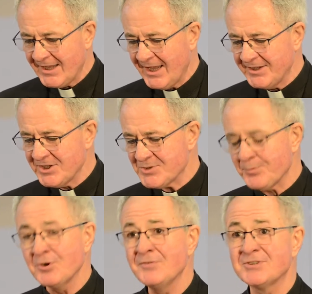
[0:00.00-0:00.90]
And it's
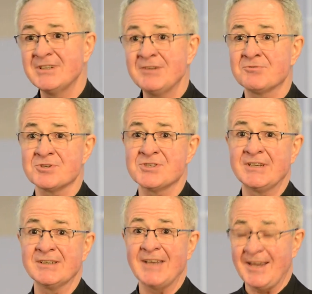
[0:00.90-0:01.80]
proved an
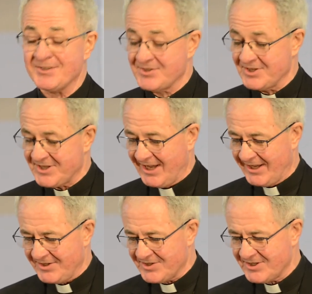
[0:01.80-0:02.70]
interesting
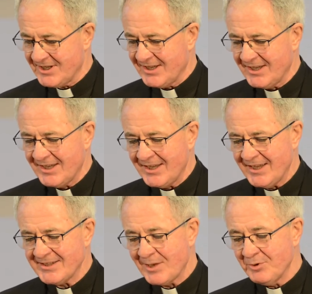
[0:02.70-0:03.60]
exercise.
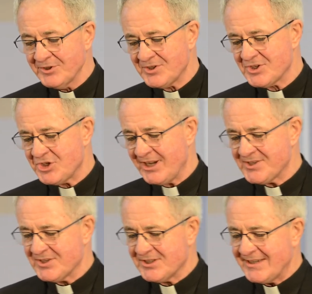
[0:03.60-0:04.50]
And I want to
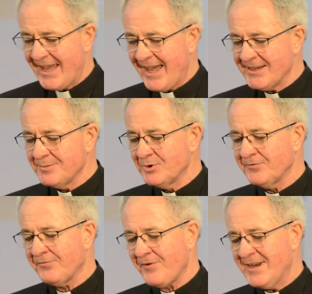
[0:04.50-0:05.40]
suggest that an
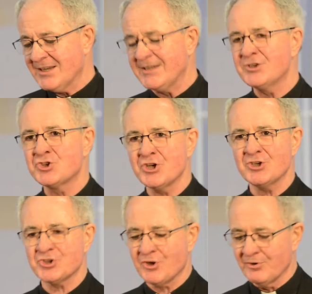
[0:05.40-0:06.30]
animal-friendly
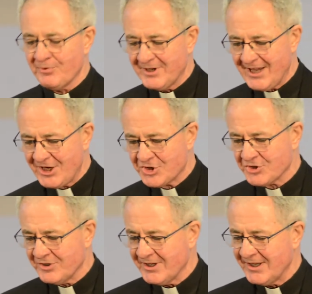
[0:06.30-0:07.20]
church
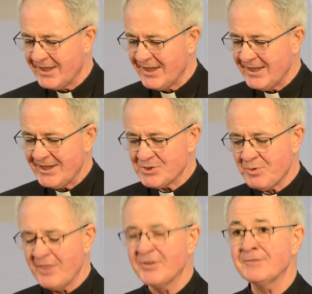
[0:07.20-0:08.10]
congregation is
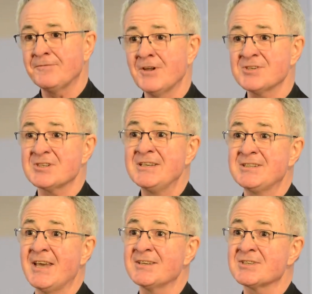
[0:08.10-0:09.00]
one that firstly
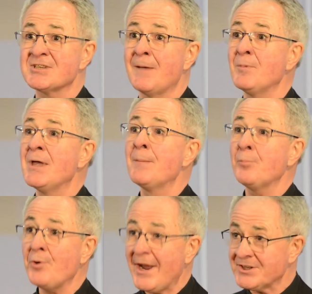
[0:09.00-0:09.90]
takes some
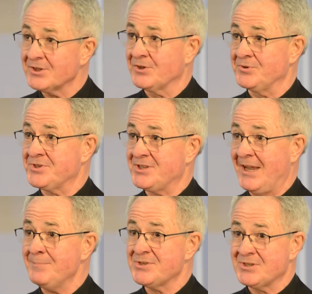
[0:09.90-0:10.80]
practical
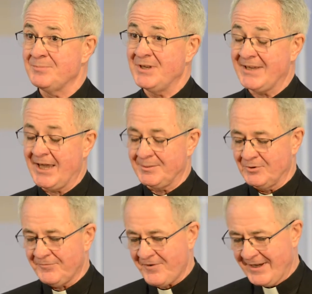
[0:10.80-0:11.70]
steps to being
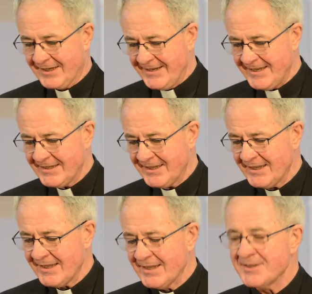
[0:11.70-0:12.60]
animal-friendly,
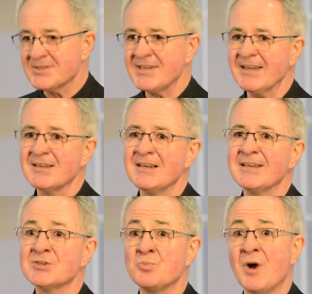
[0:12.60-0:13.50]

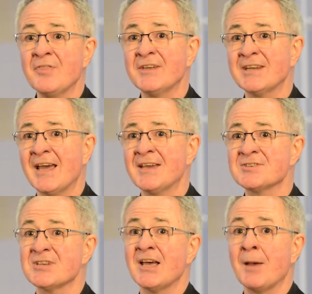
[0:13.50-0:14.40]
secondly is one that
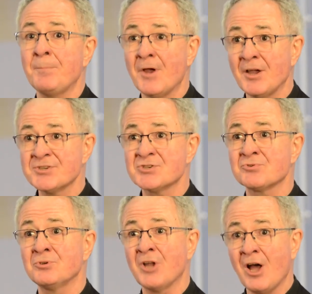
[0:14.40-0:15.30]
has a pastoral